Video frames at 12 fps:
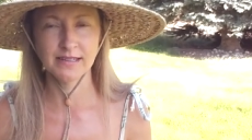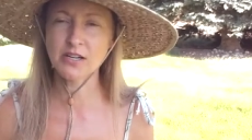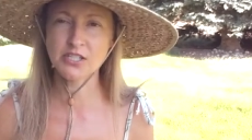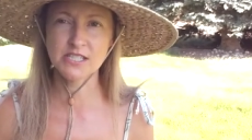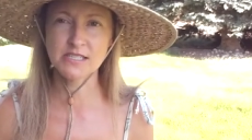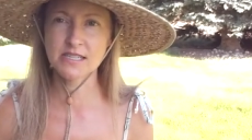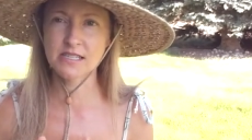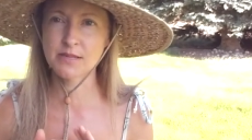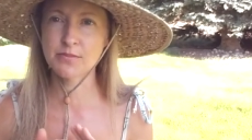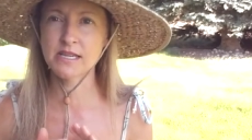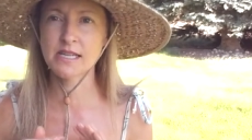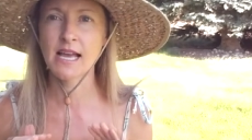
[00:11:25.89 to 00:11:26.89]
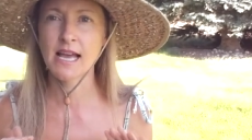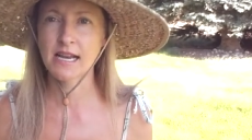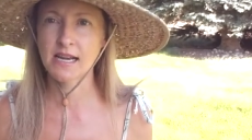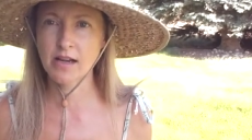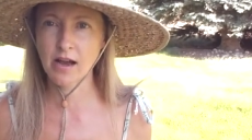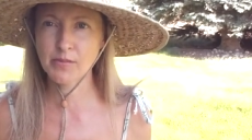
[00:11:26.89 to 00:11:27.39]
is going to be
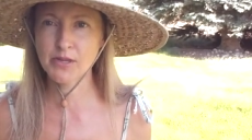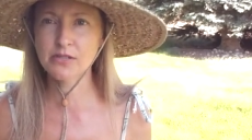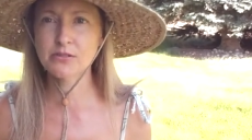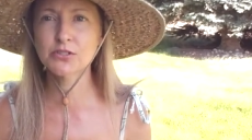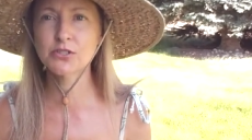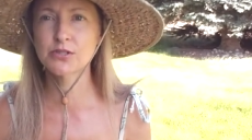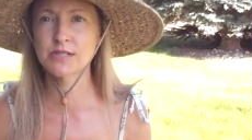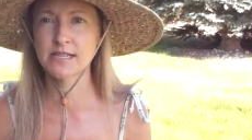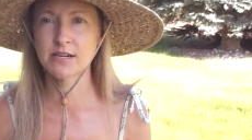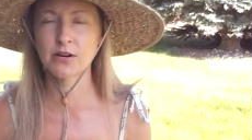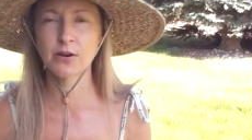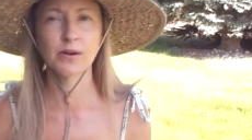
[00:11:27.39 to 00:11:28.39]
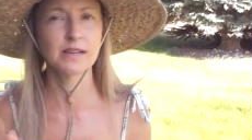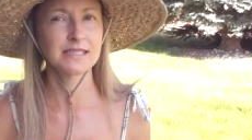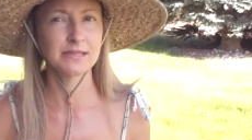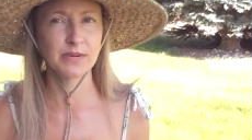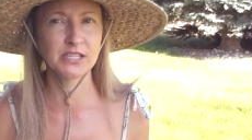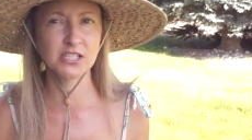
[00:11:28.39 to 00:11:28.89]
nominal to zero,
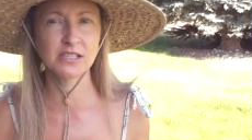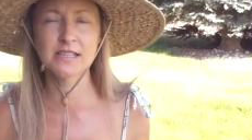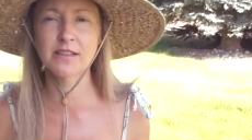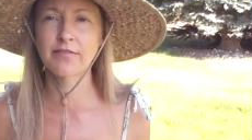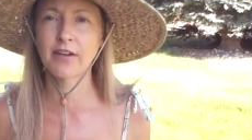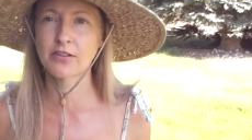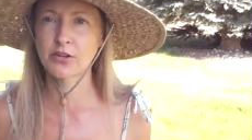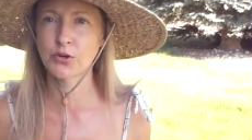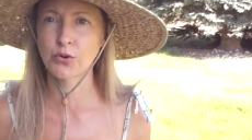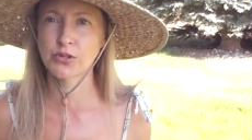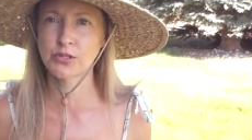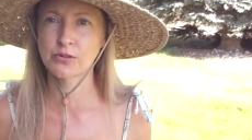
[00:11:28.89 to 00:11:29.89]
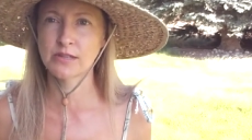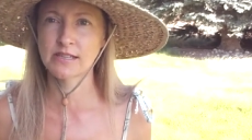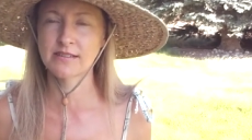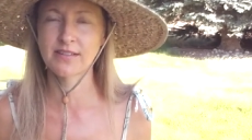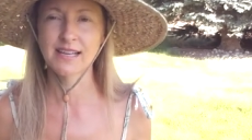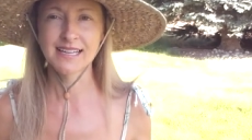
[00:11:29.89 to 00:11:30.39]
especially the farther north you
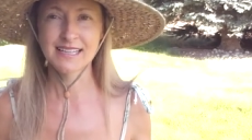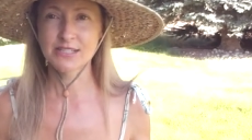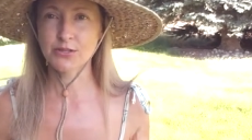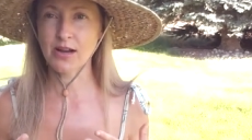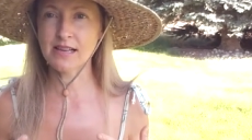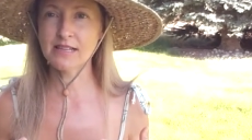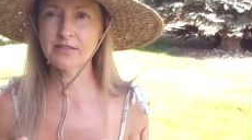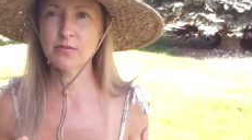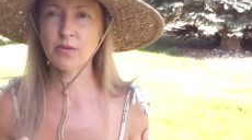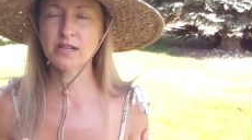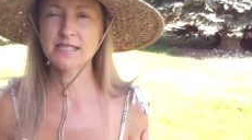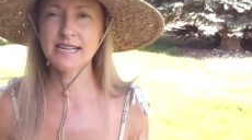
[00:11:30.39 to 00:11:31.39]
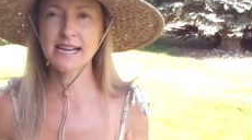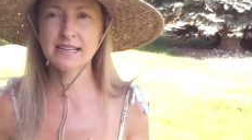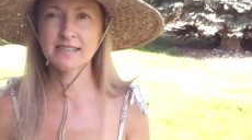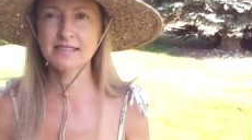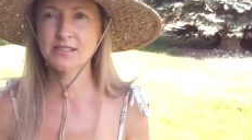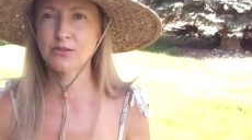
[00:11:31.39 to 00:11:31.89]
live. So I live in
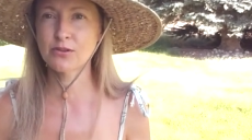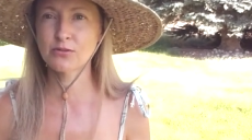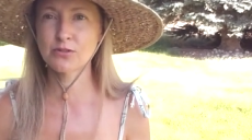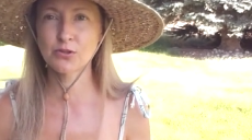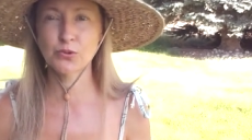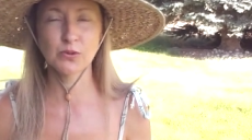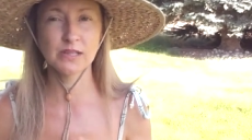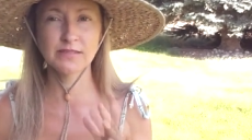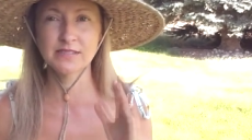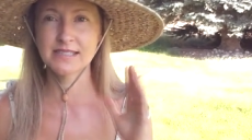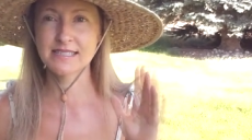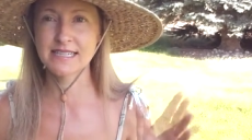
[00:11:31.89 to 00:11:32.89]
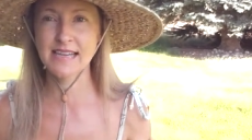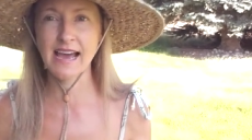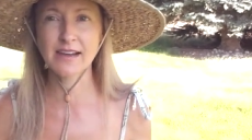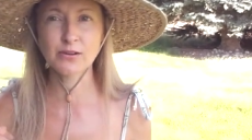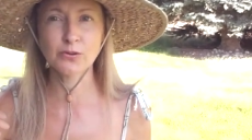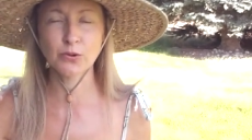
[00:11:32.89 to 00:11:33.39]
Montana, so those who live in
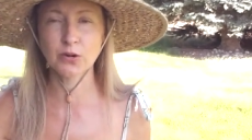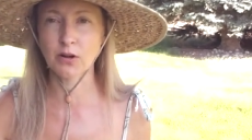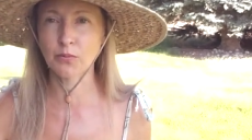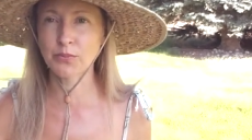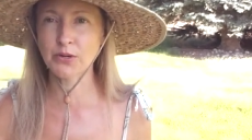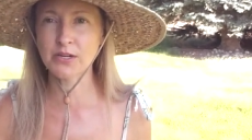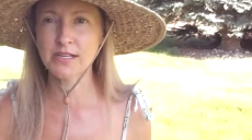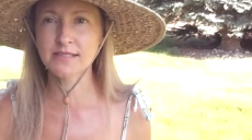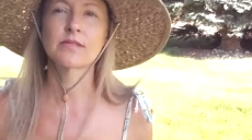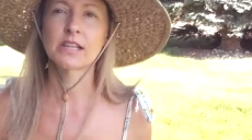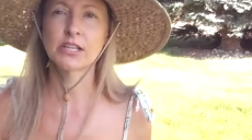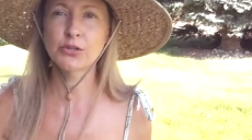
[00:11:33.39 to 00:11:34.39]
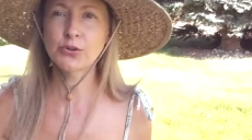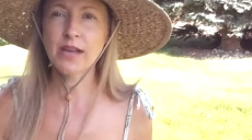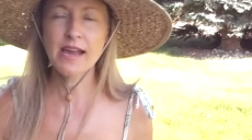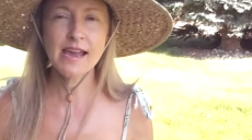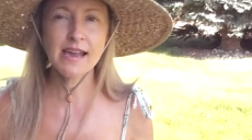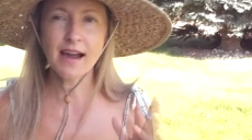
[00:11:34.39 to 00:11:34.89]
Seattle or Alberta,
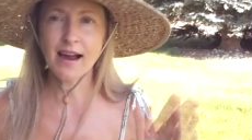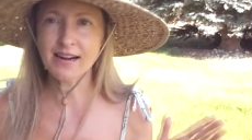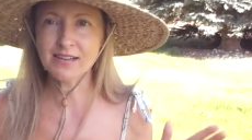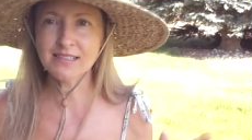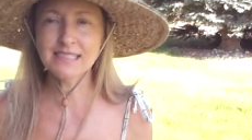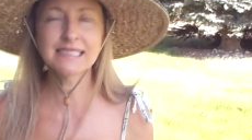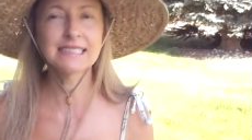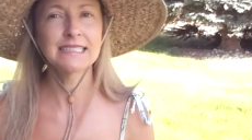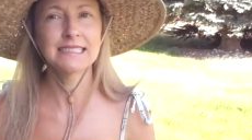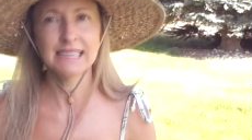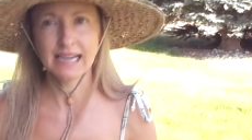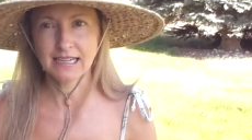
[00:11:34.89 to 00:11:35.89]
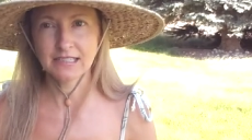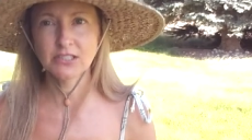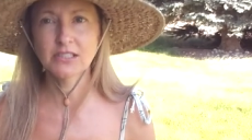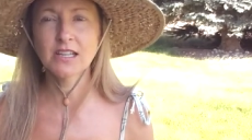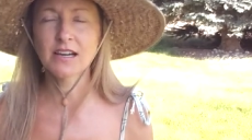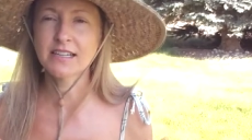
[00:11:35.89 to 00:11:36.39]
UK, Ireland, yeah, good
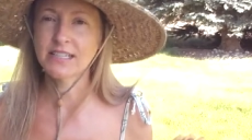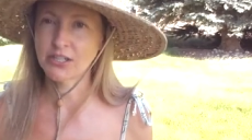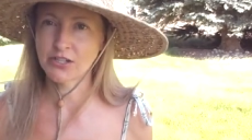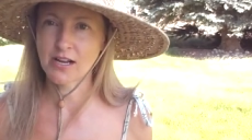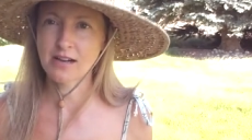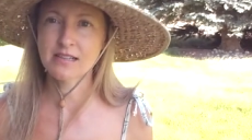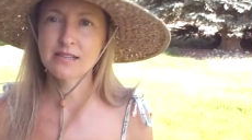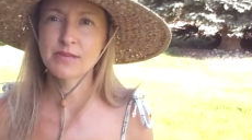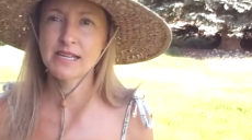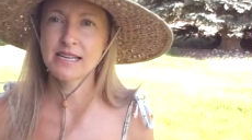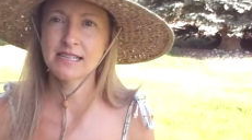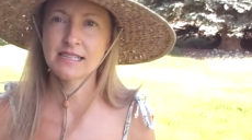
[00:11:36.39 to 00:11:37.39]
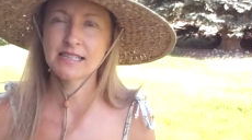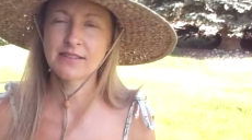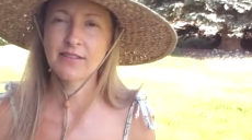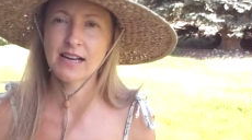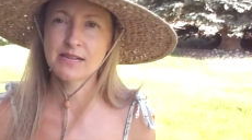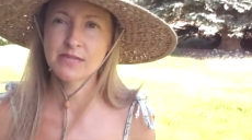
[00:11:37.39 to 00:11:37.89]
luck. You're not going to be getting any
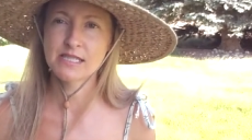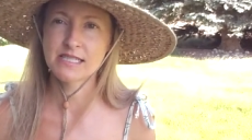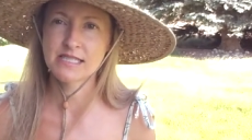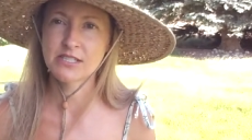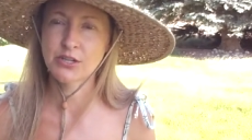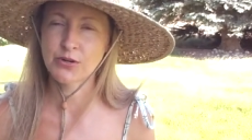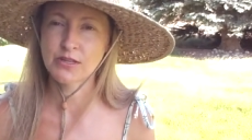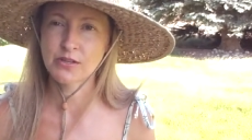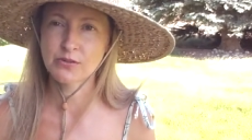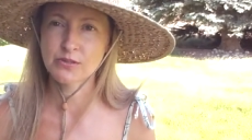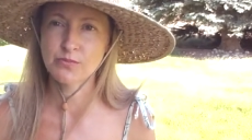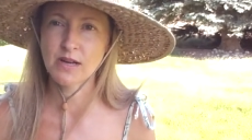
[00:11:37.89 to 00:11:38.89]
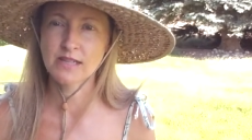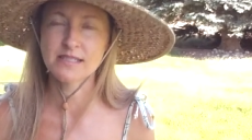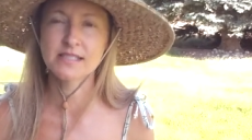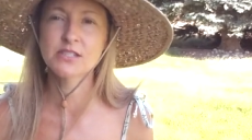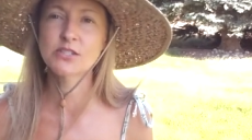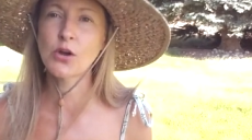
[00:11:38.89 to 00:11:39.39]
vitamin D during those months.
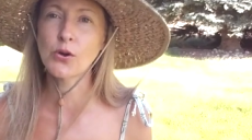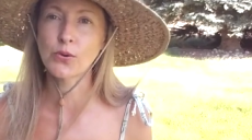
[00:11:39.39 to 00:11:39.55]
So